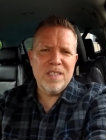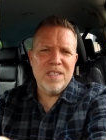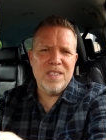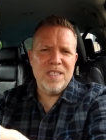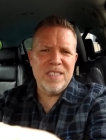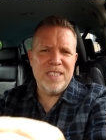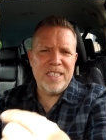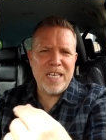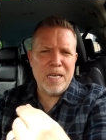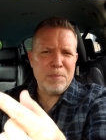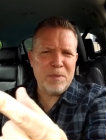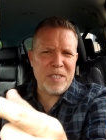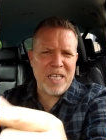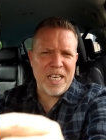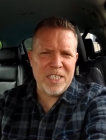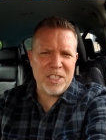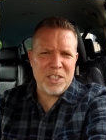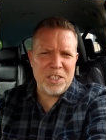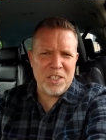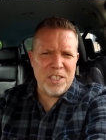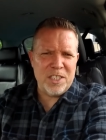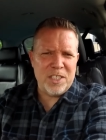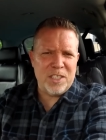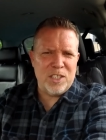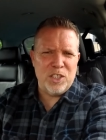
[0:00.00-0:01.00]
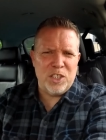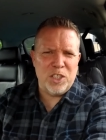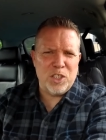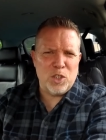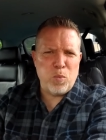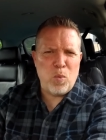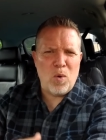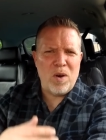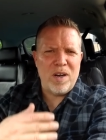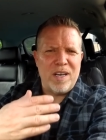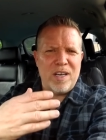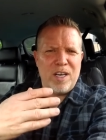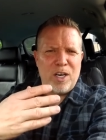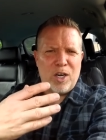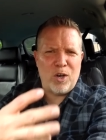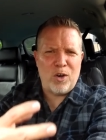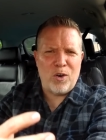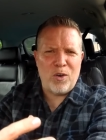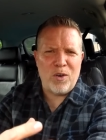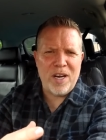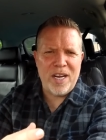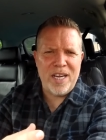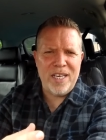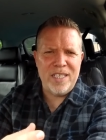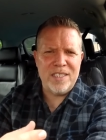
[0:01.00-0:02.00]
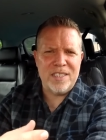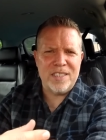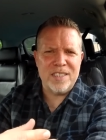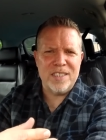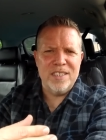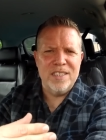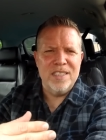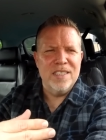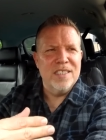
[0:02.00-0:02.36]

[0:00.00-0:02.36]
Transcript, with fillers: the temptation is to just want to create